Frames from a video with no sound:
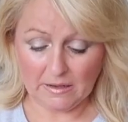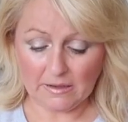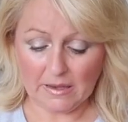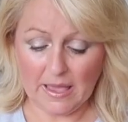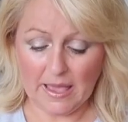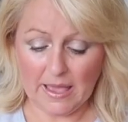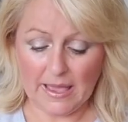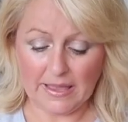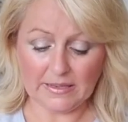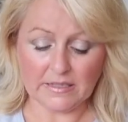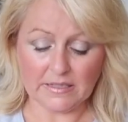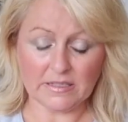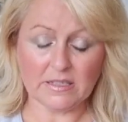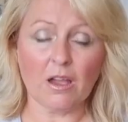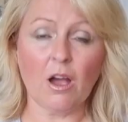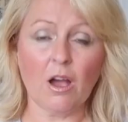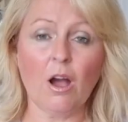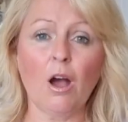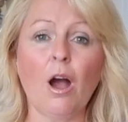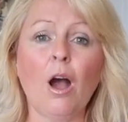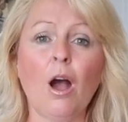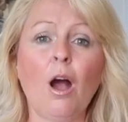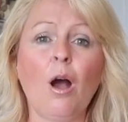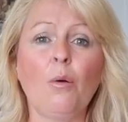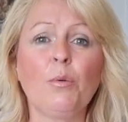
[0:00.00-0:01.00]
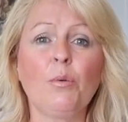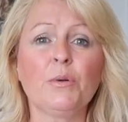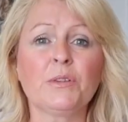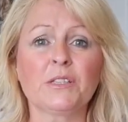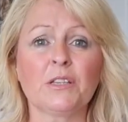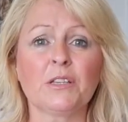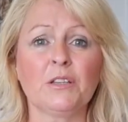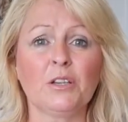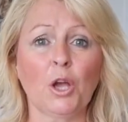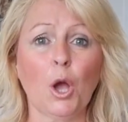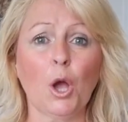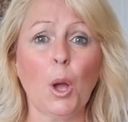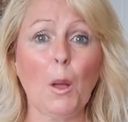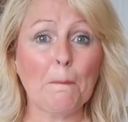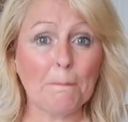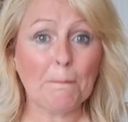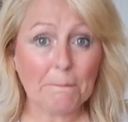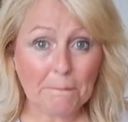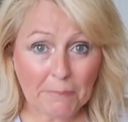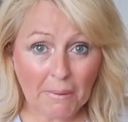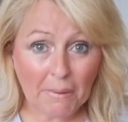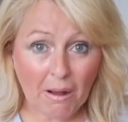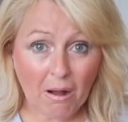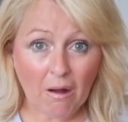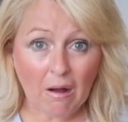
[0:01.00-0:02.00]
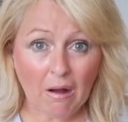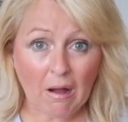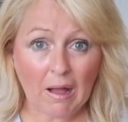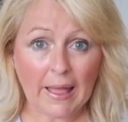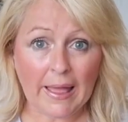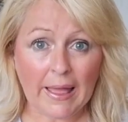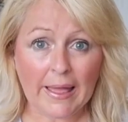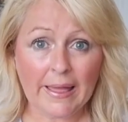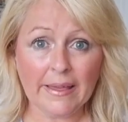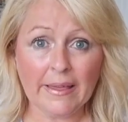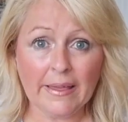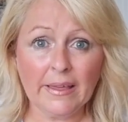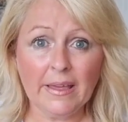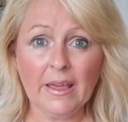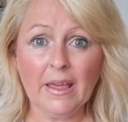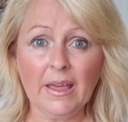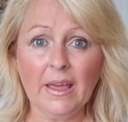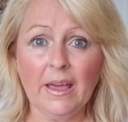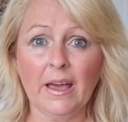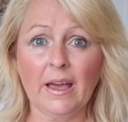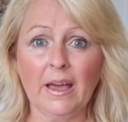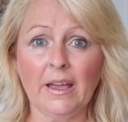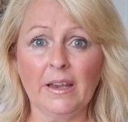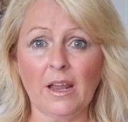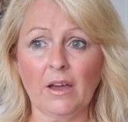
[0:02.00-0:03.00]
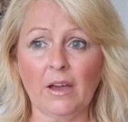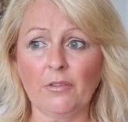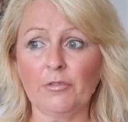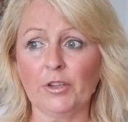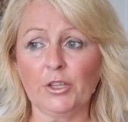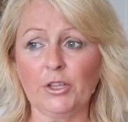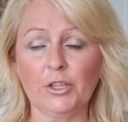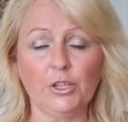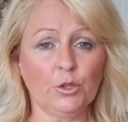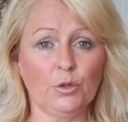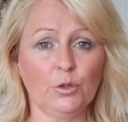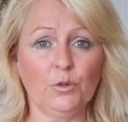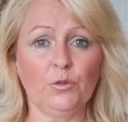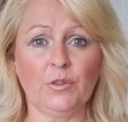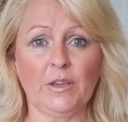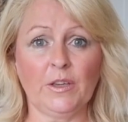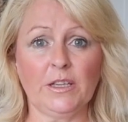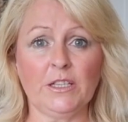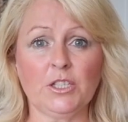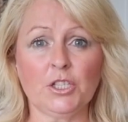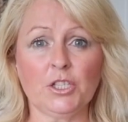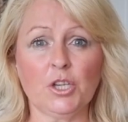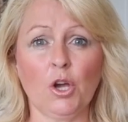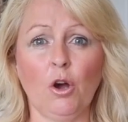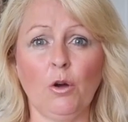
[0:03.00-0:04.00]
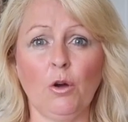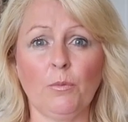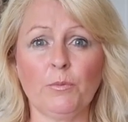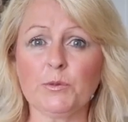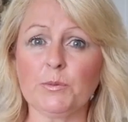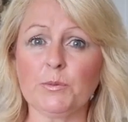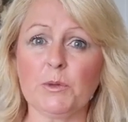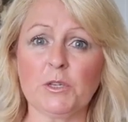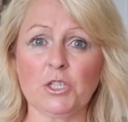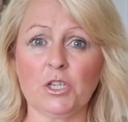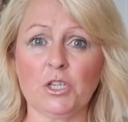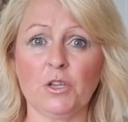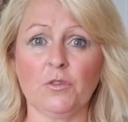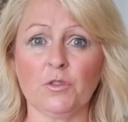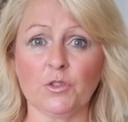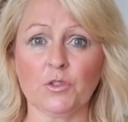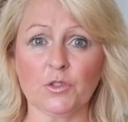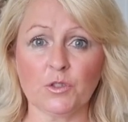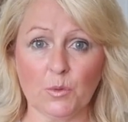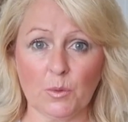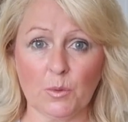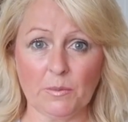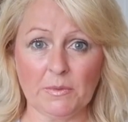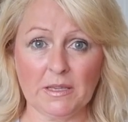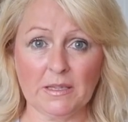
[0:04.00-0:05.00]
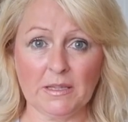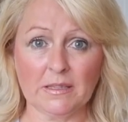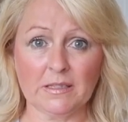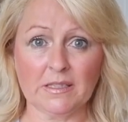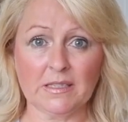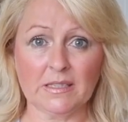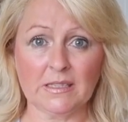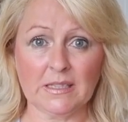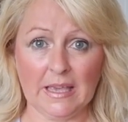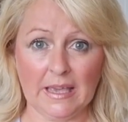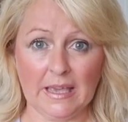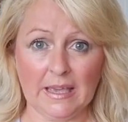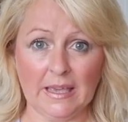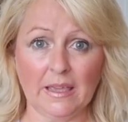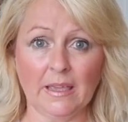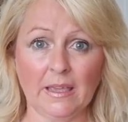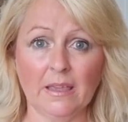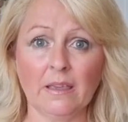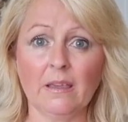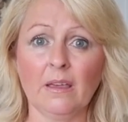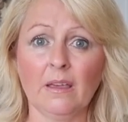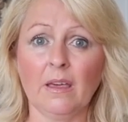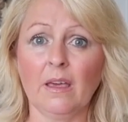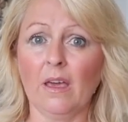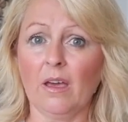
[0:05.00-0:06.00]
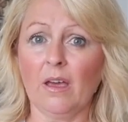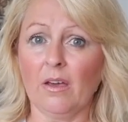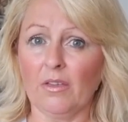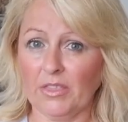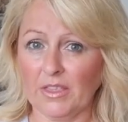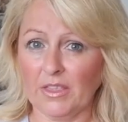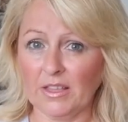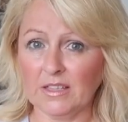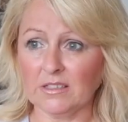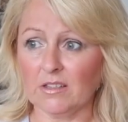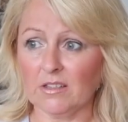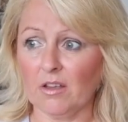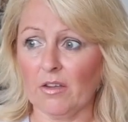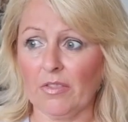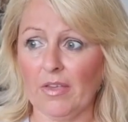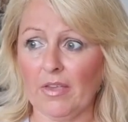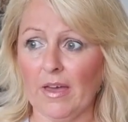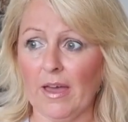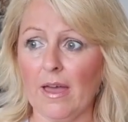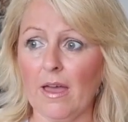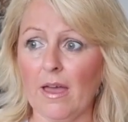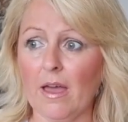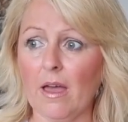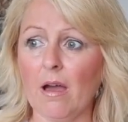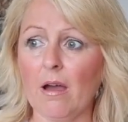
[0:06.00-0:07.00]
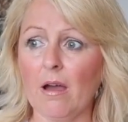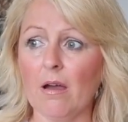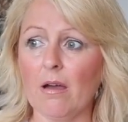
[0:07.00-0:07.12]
And I was going to go and buy another UV top, especially if you're swimming in the sea and things like that.